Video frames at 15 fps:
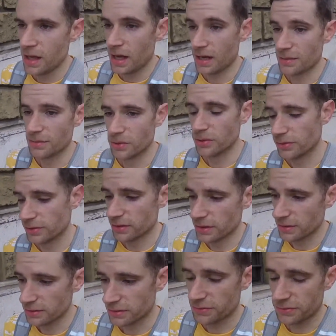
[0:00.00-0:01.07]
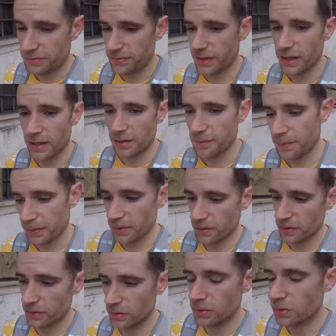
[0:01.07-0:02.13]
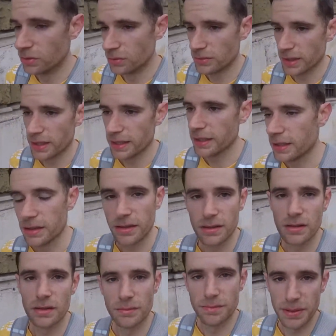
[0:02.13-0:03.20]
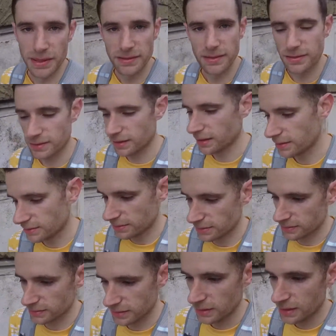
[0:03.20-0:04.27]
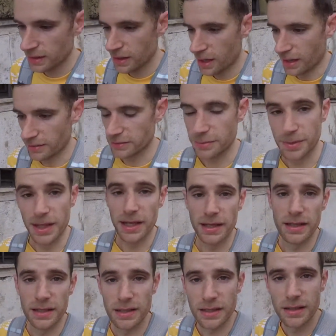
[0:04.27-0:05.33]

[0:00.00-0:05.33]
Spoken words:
I'm also going to just fill it all day on pizza slices and spaghetti.